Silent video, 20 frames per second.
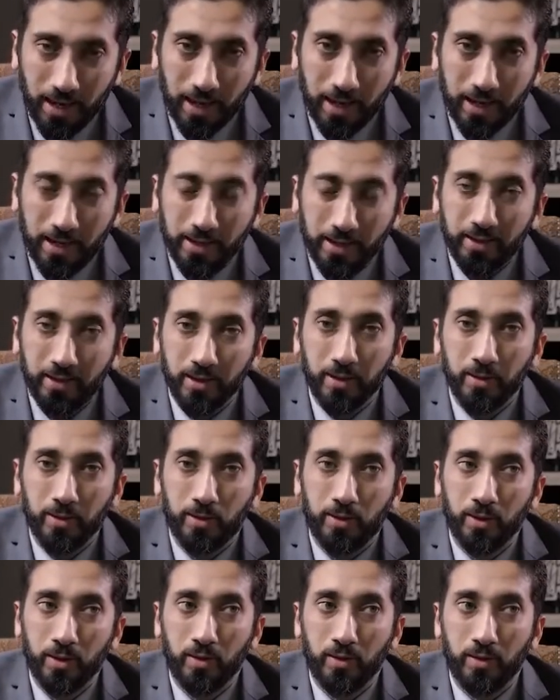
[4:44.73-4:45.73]
And
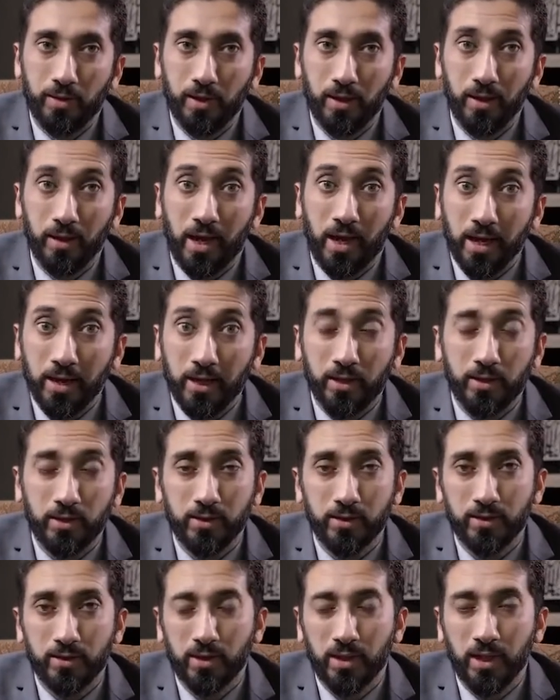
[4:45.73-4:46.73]
the
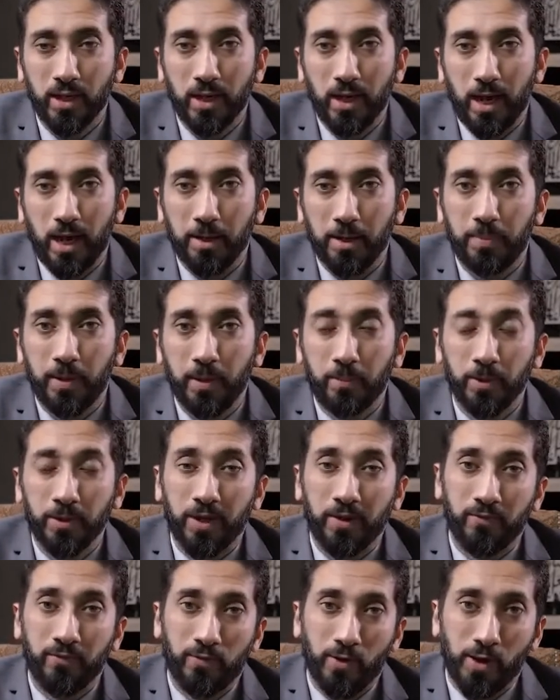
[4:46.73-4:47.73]
liars and people
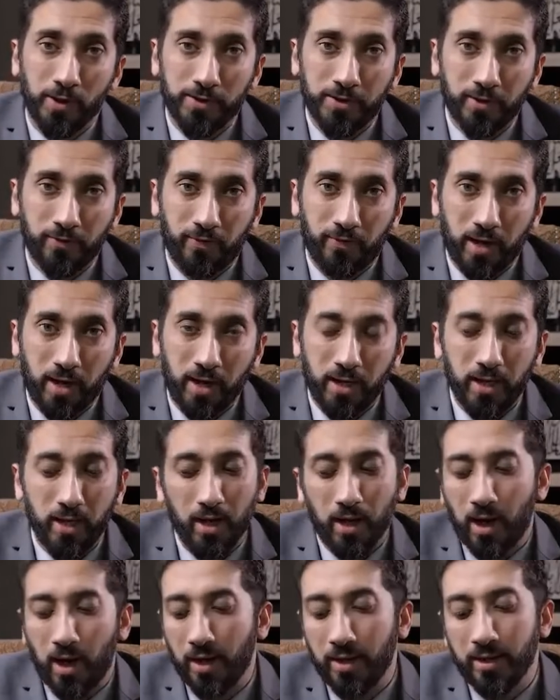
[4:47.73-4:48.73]
that falsify
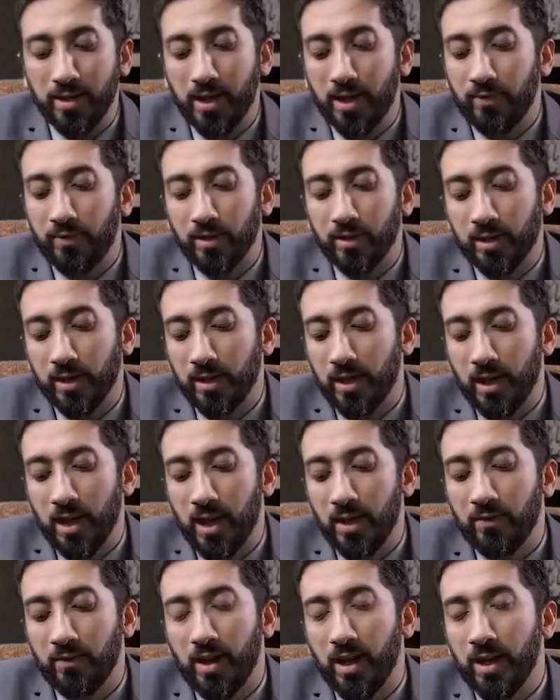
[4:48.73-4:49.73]
are never going to
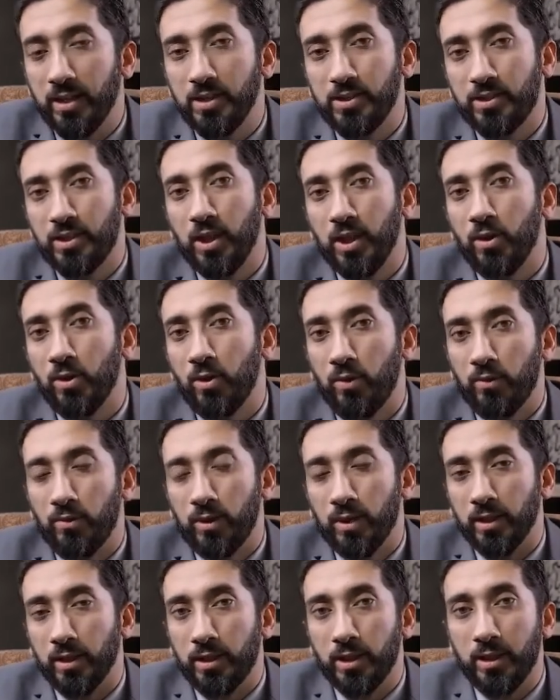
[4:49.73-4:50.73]
have any say
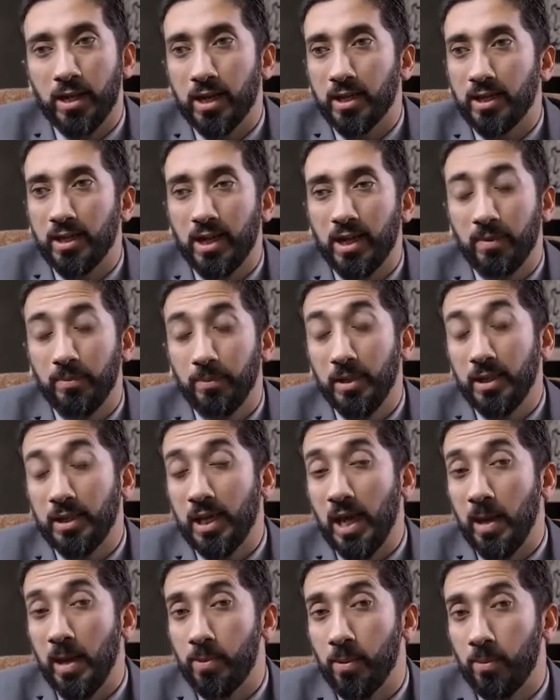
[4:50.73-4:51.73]
over it. They're not going to be
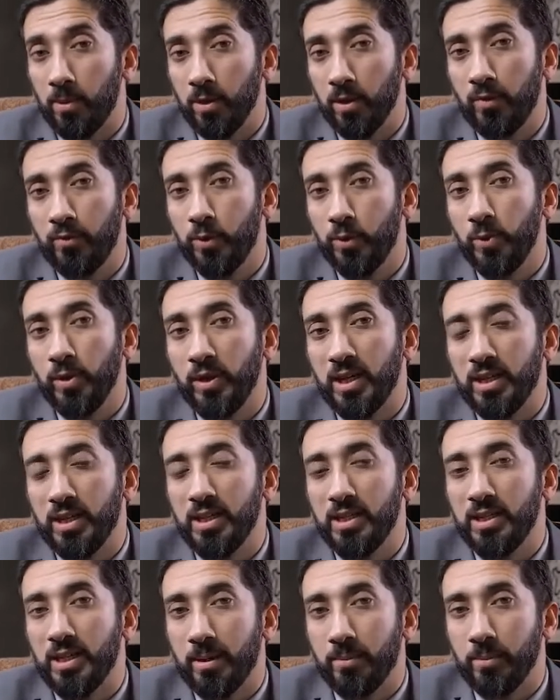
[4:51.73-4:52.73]
capable of doing
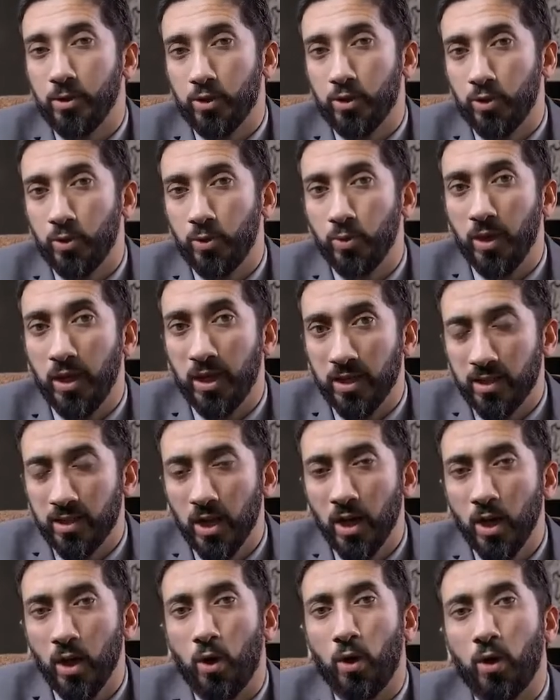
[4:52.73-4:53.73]
any damage to it
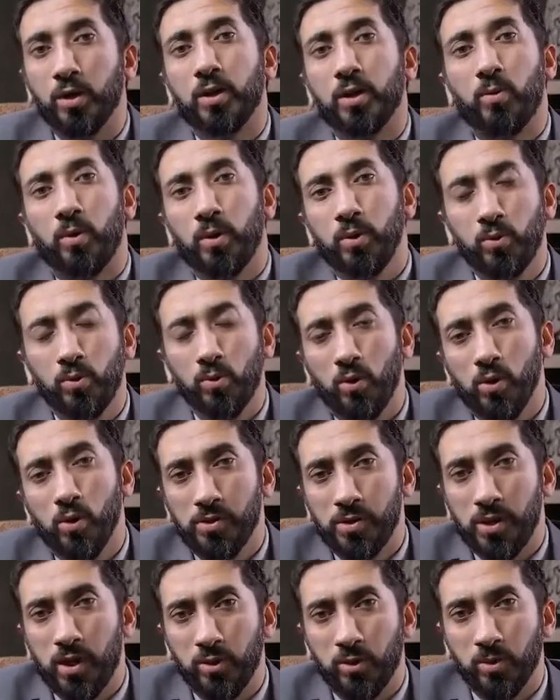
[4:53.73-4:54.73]
or the one who
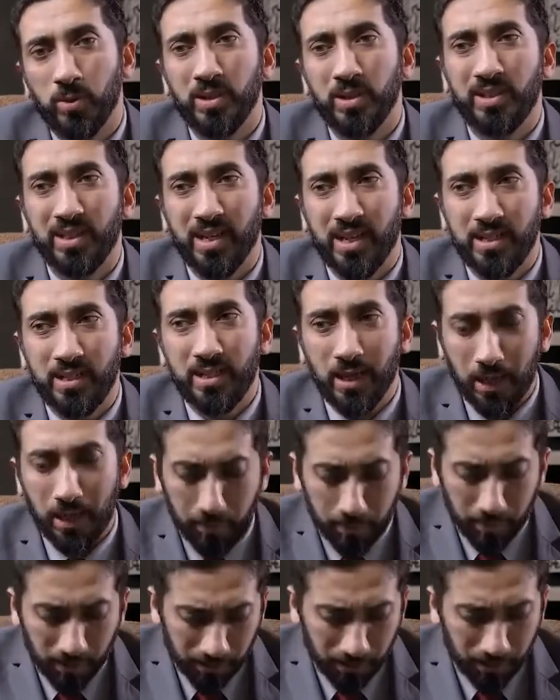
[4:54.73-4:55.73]
holds on to it. The idea
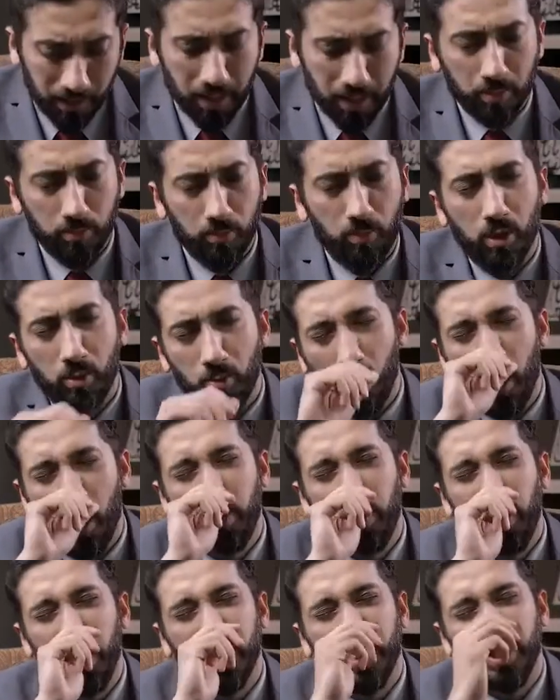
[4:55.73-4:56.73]
al-batala, like
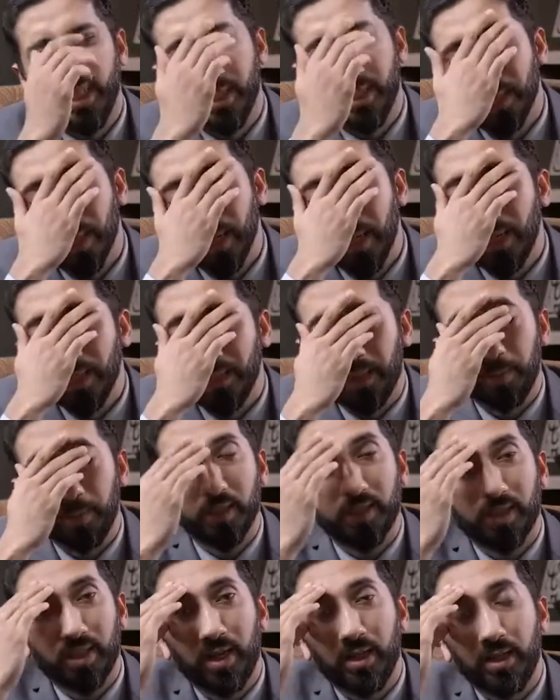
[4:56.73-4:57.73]
Muawiyah says, that
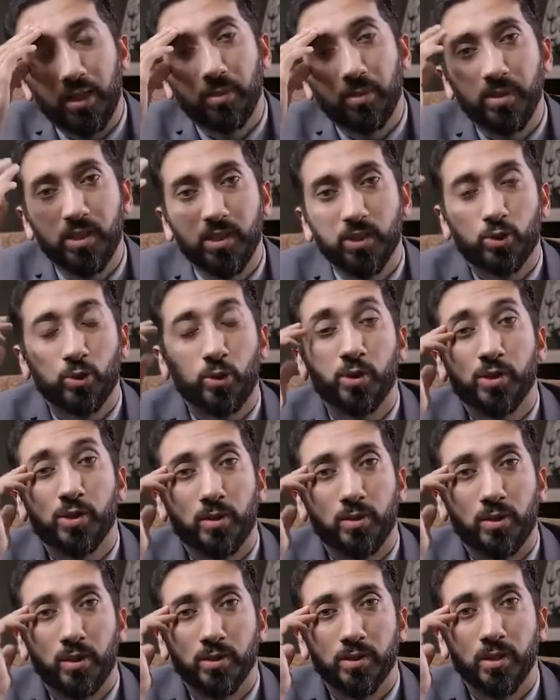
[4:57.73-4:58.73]
batala here means
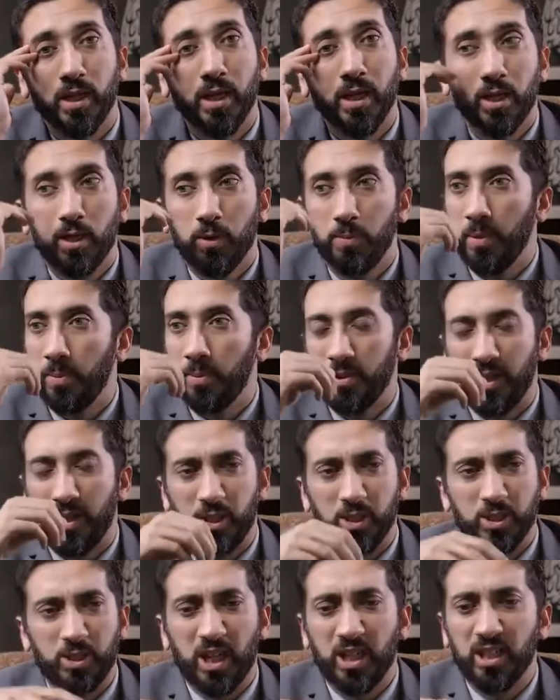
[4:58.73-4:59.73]
sorcerers. People that
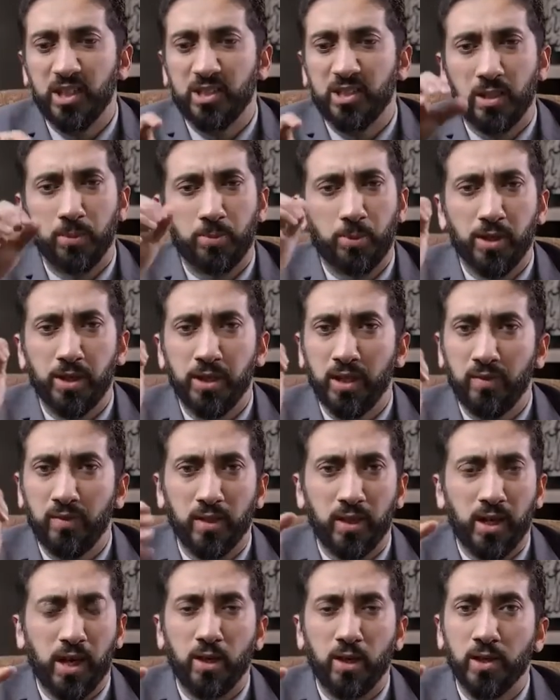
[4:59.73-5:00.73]
are jealous, they put an
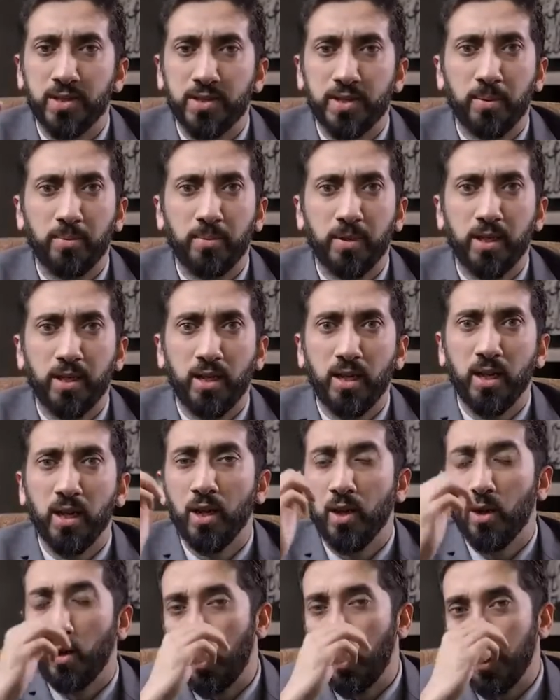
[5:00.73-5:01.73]
evil eye on somebody,
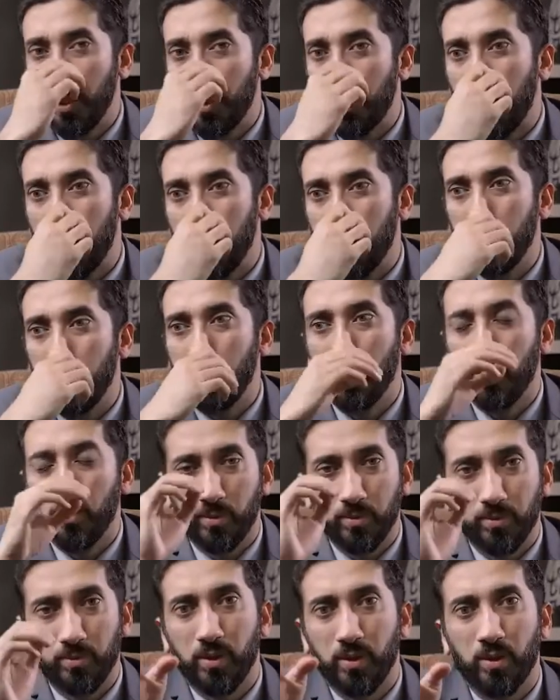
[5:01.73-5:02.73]
or they try to, you
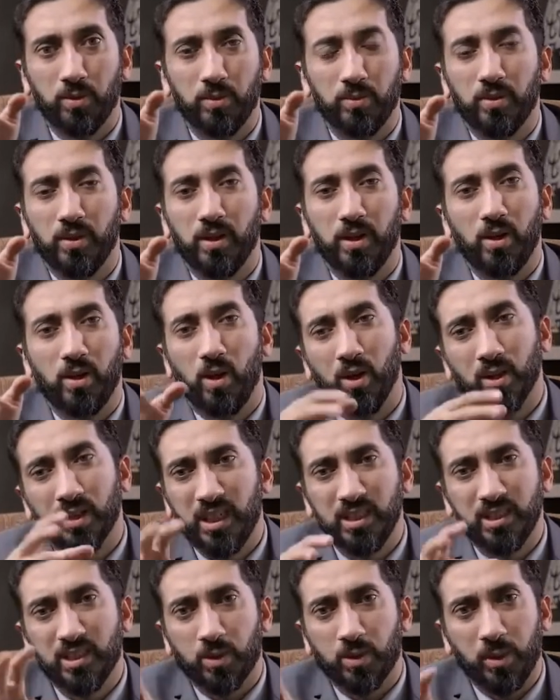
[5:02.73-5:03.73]
know, all
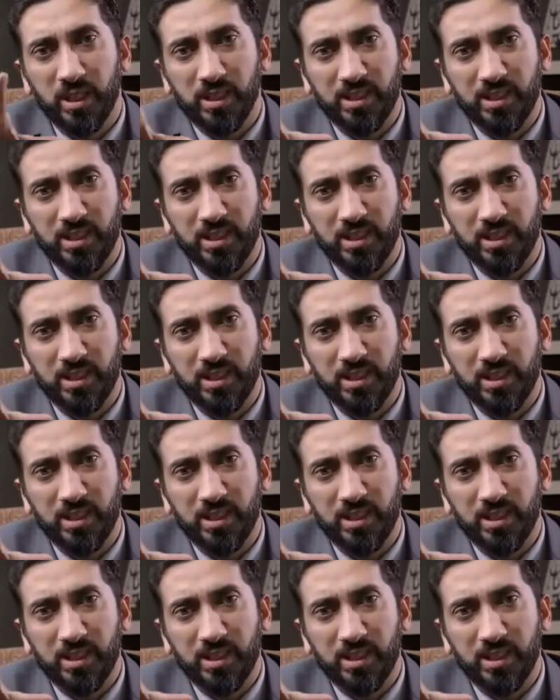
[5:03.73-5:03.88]
kinds of